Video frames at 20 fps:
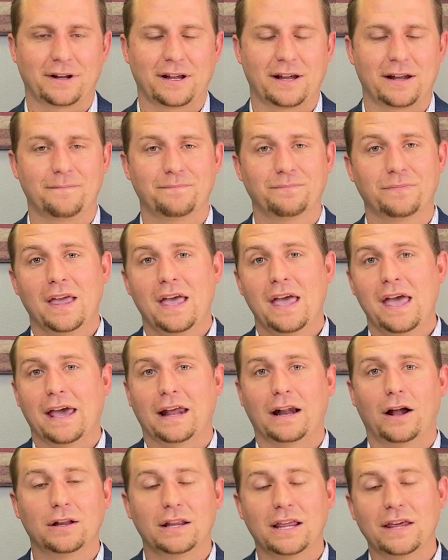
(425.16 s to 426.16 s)
in.
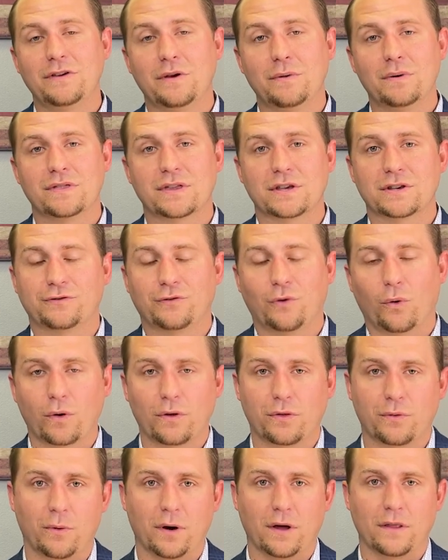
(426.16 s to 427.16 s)
And I'll leave you with this
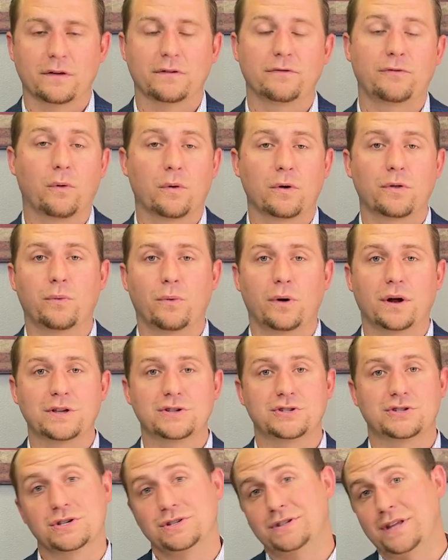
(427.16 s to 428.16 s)
fourth one. The fourth one
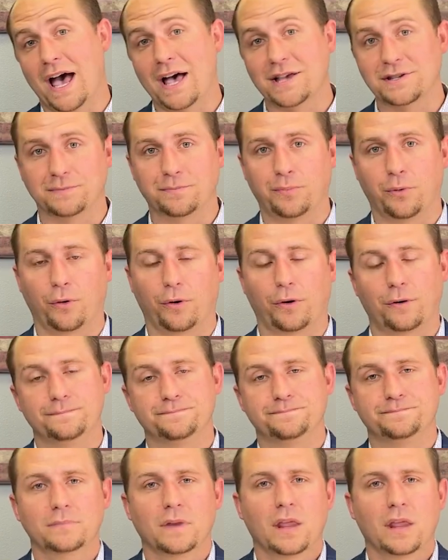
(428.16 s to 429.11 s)
is just as important.